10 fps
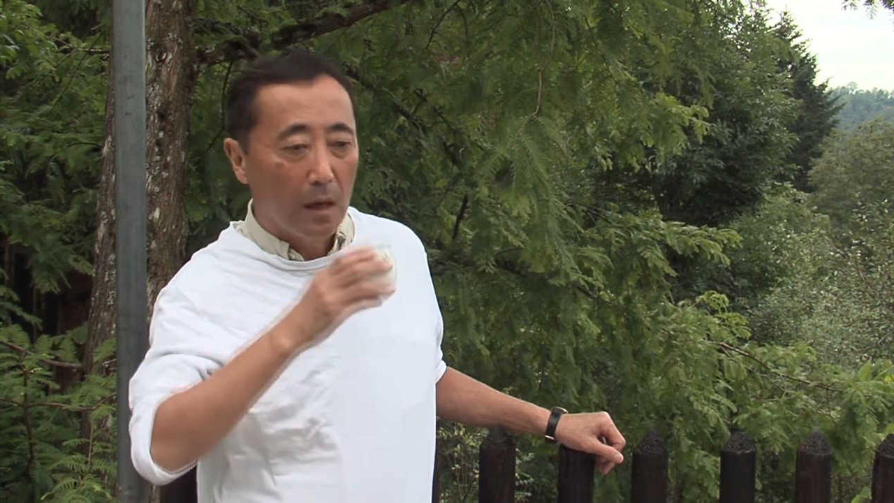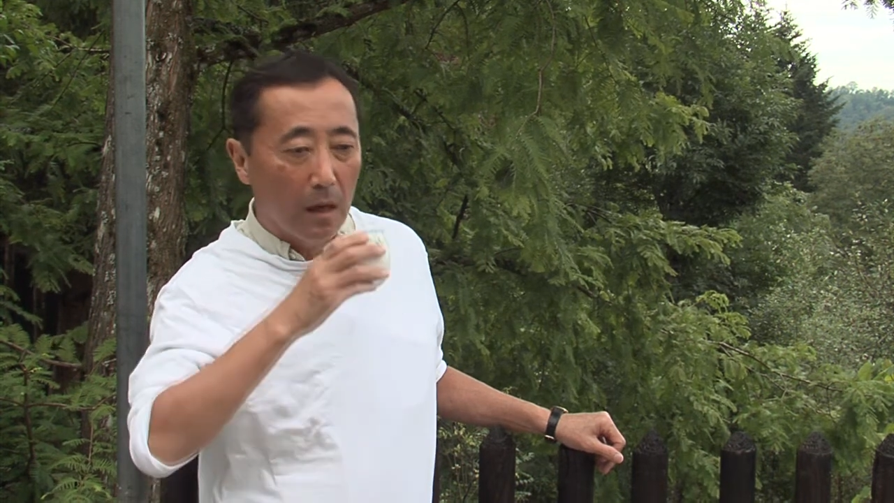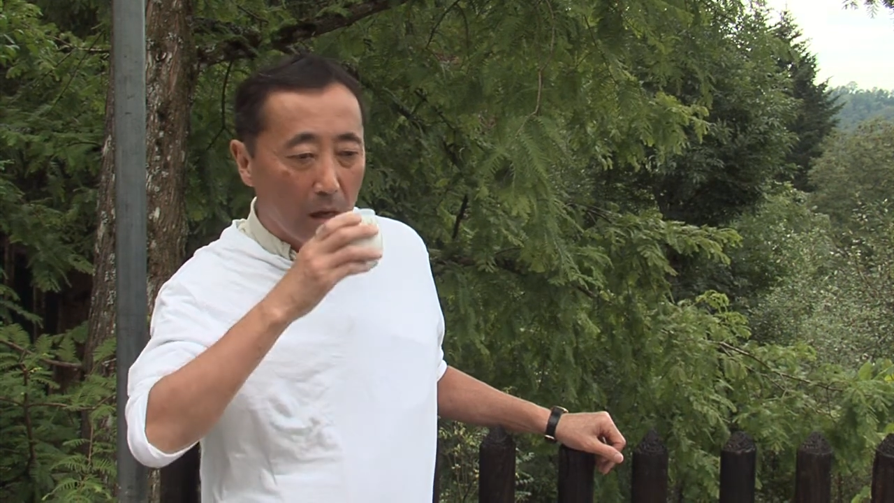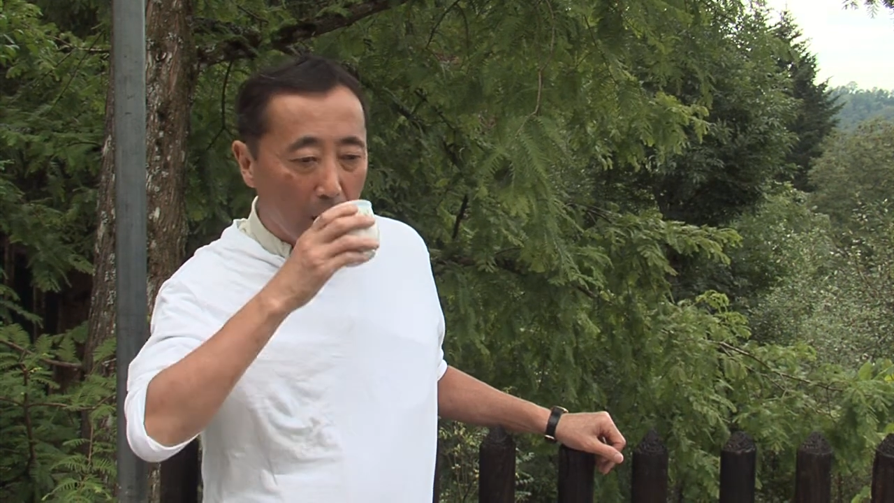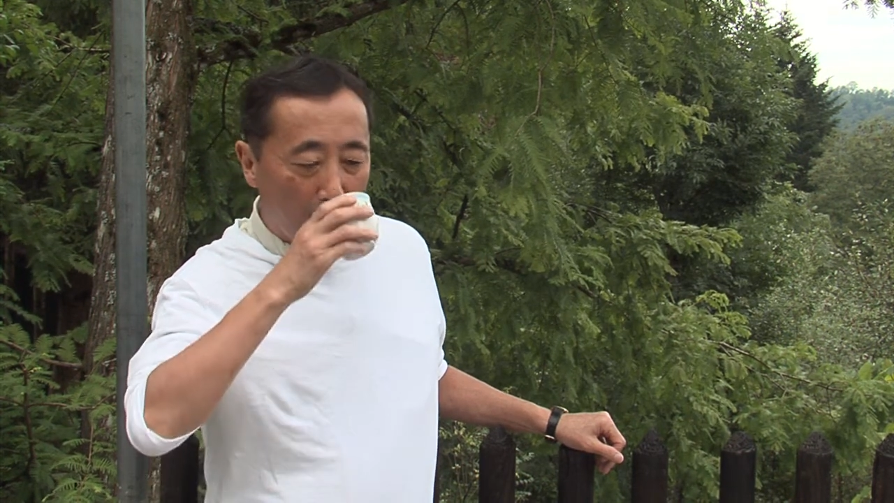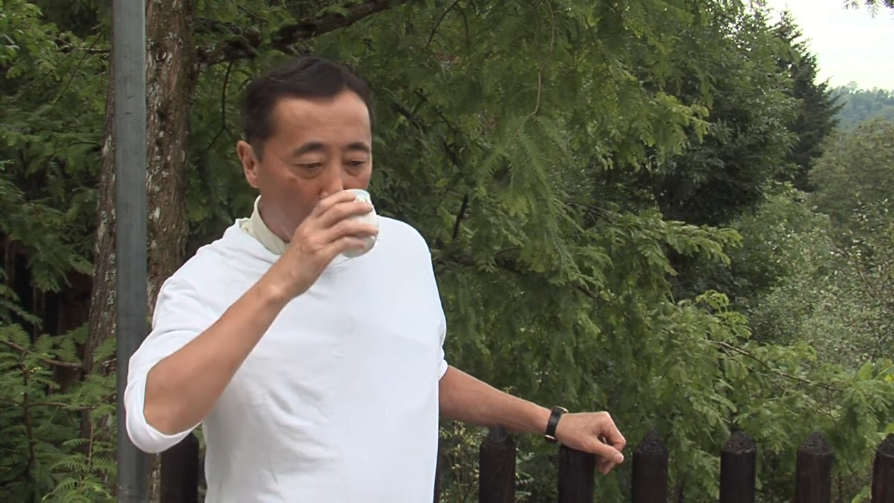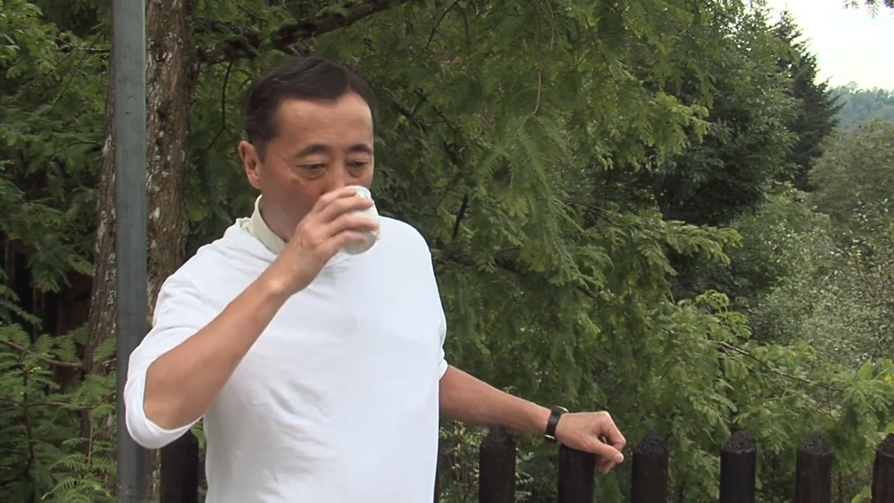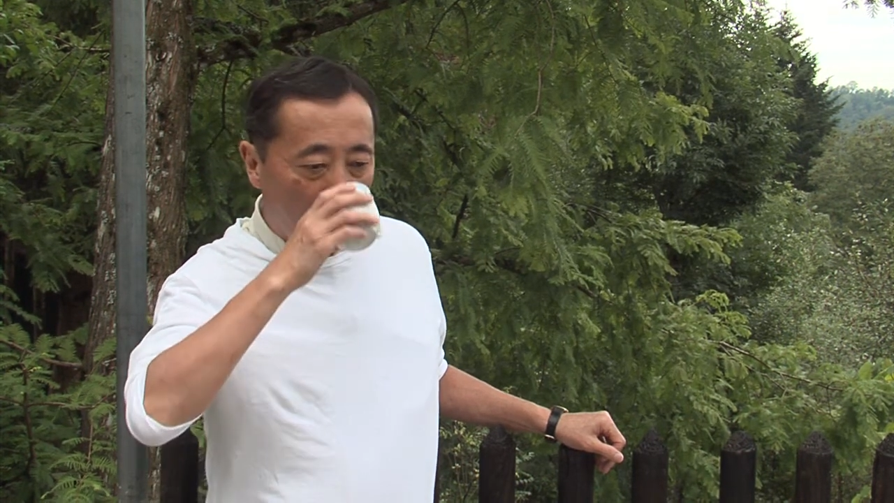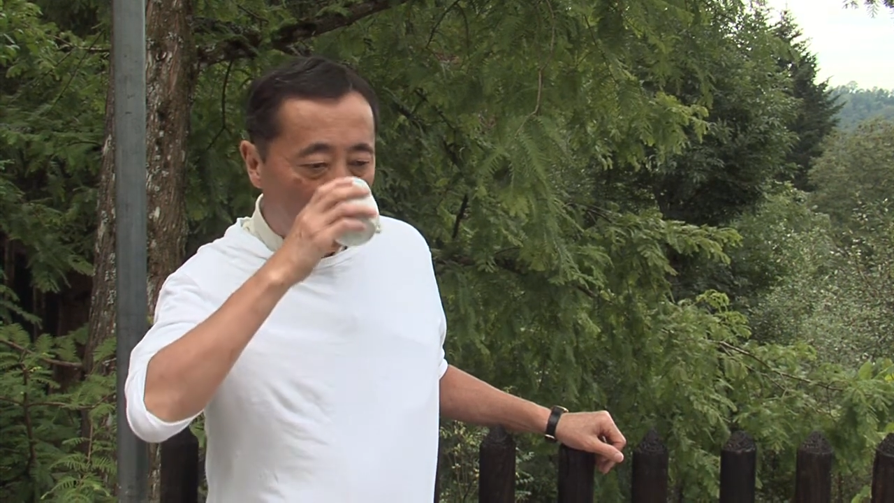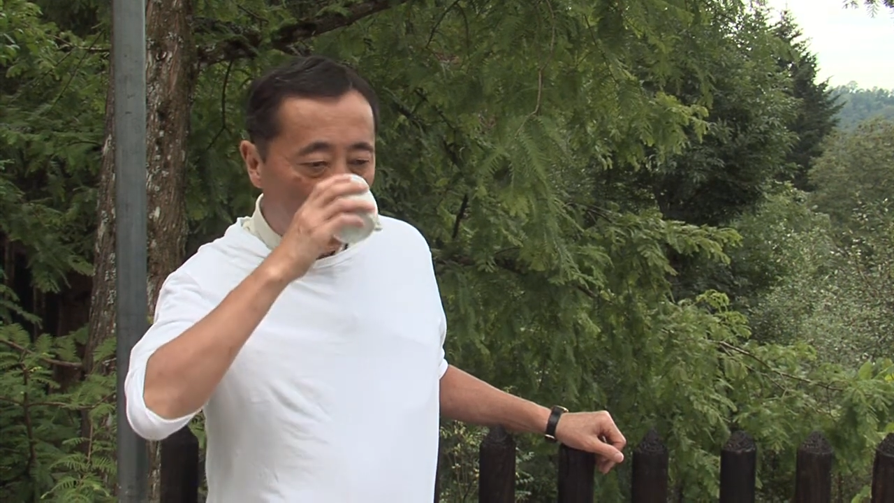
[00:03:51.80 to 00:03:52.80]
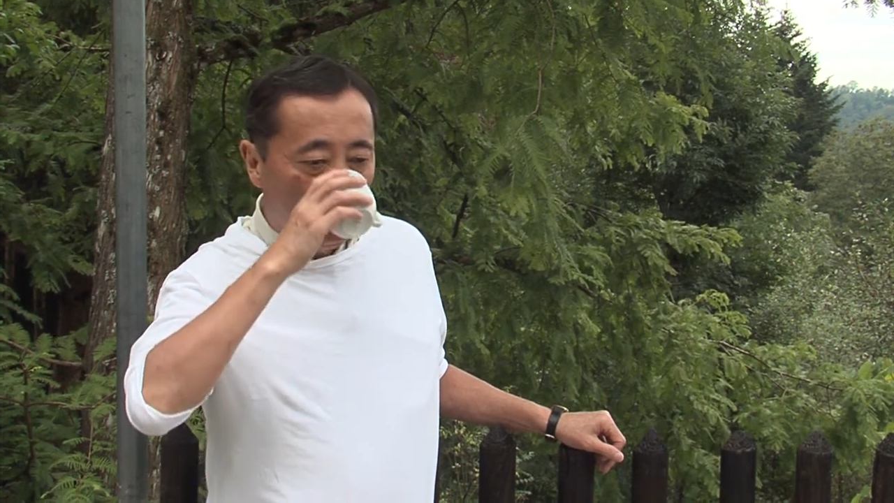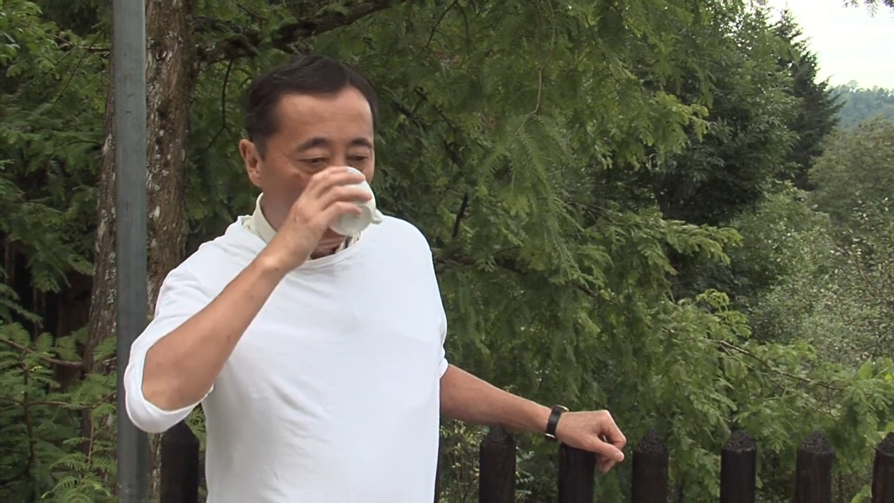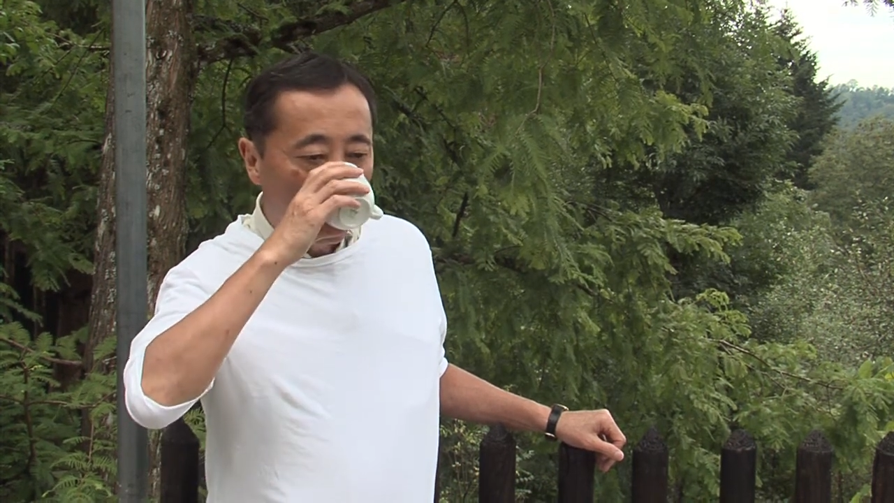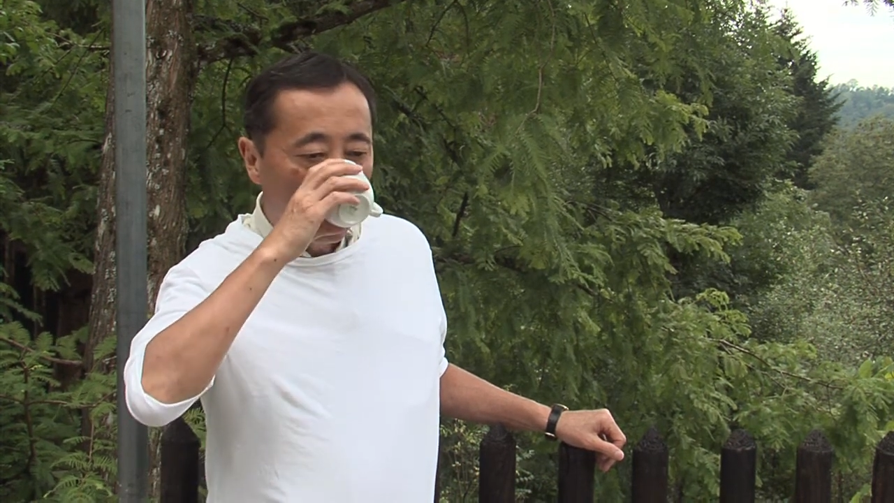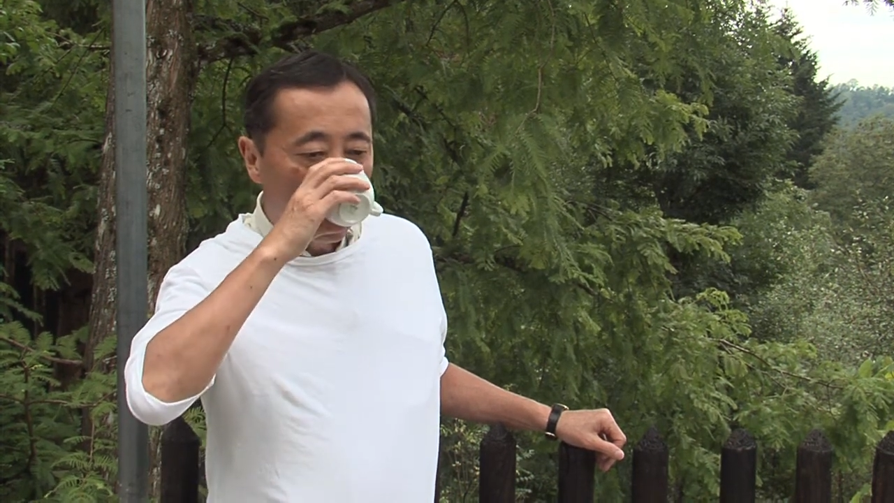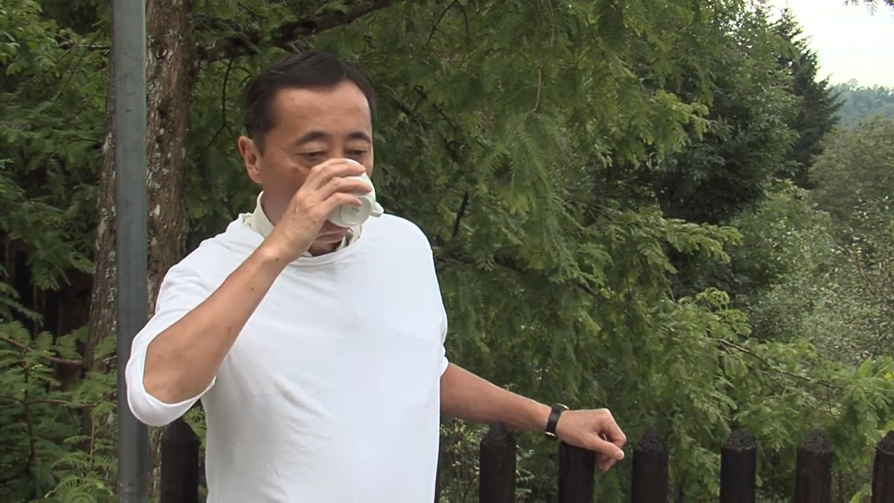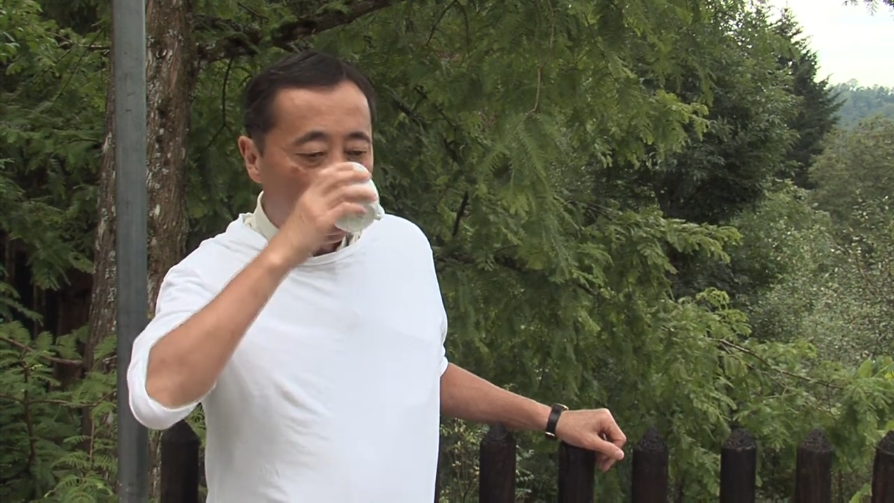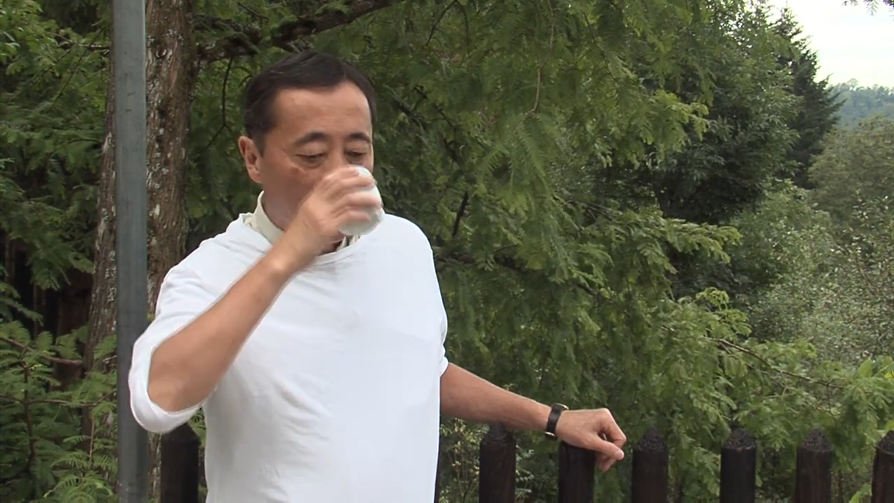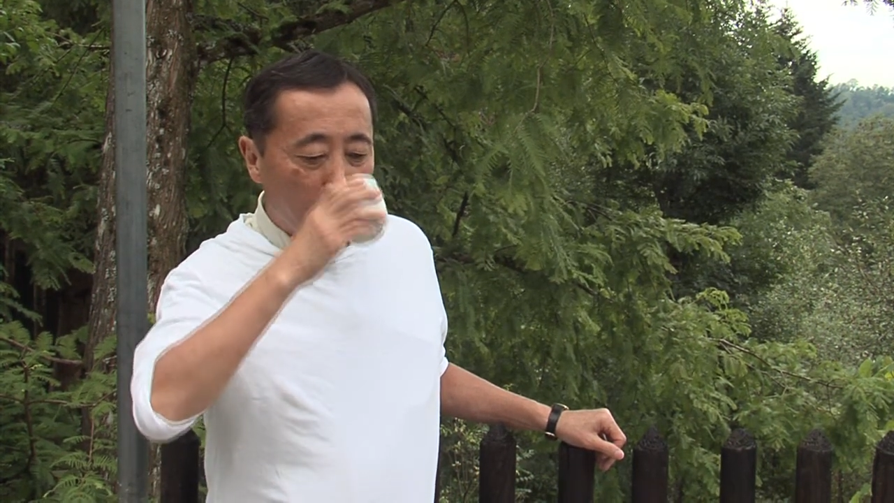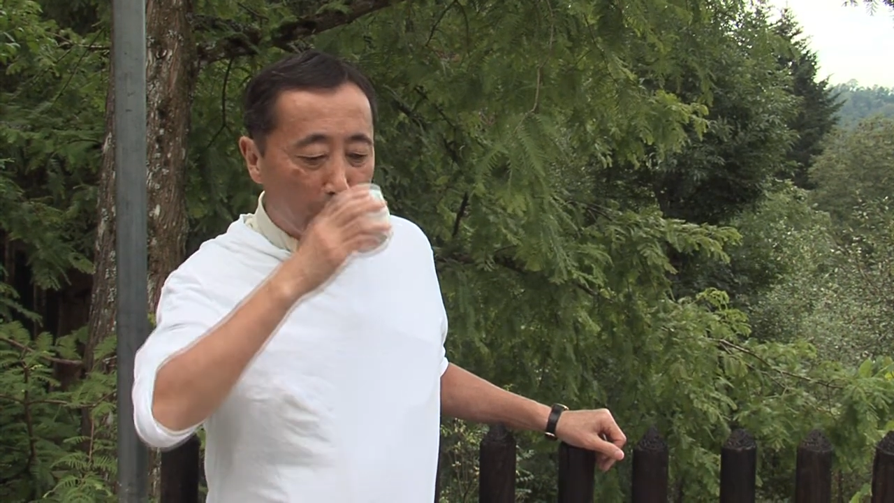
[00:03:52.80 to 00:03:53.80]
Sorry guys, we can hear you
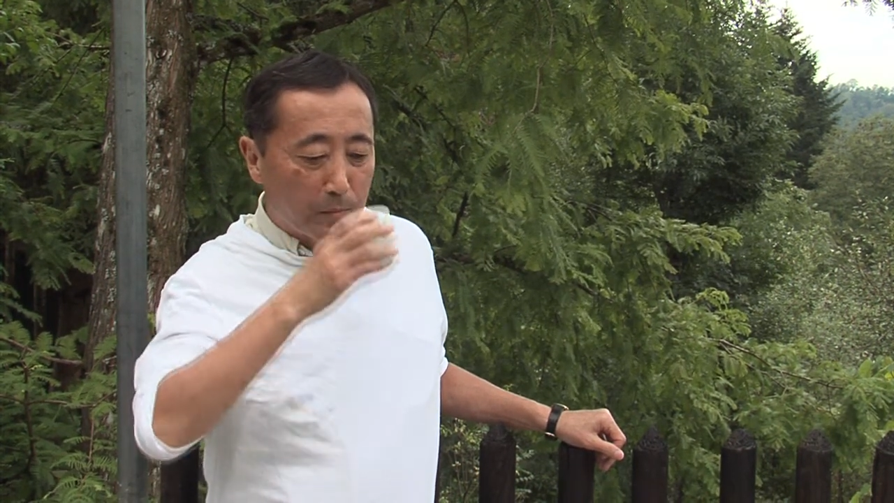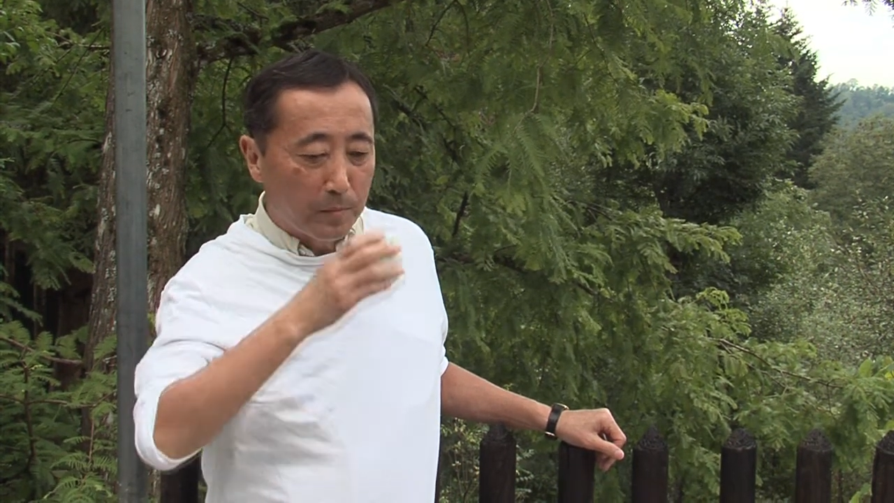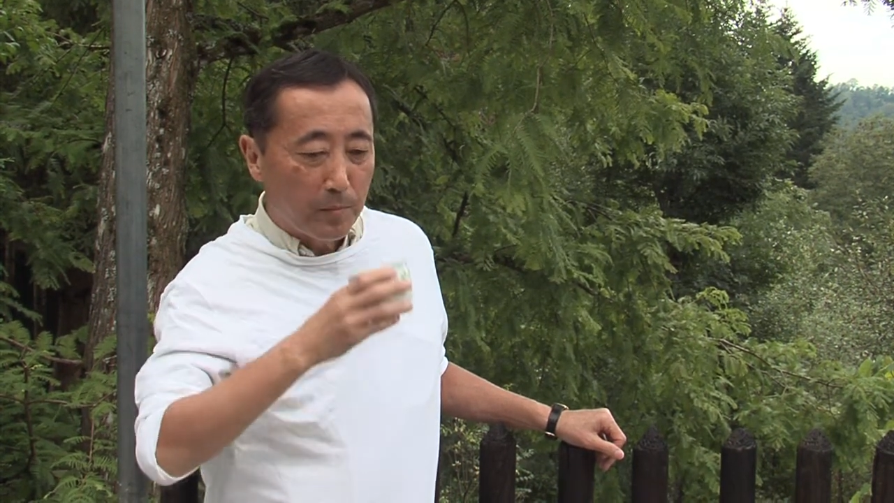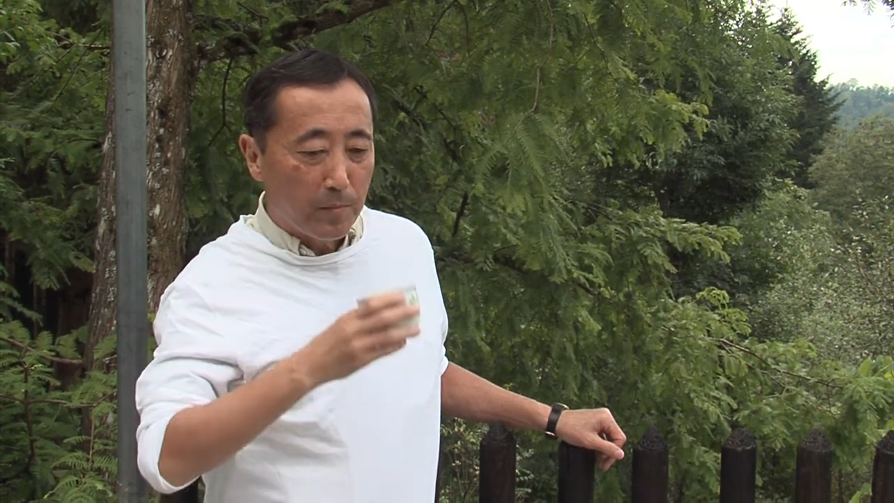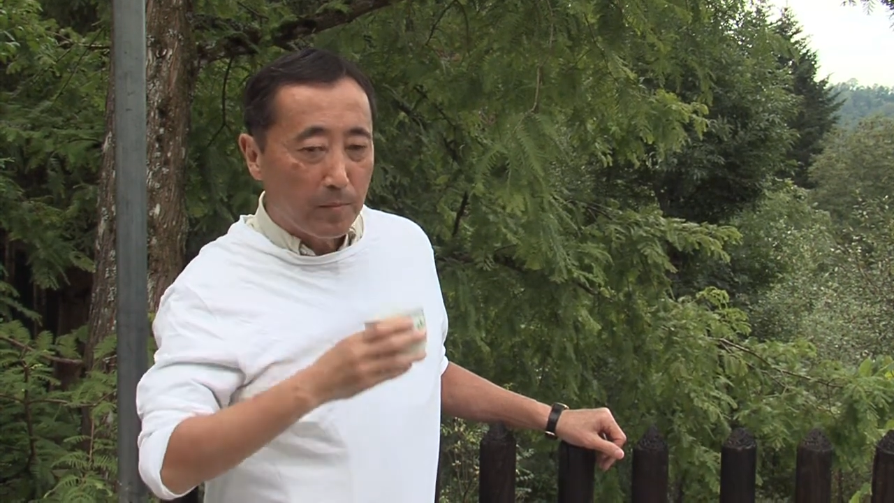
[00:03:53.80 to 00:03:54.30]
too loud.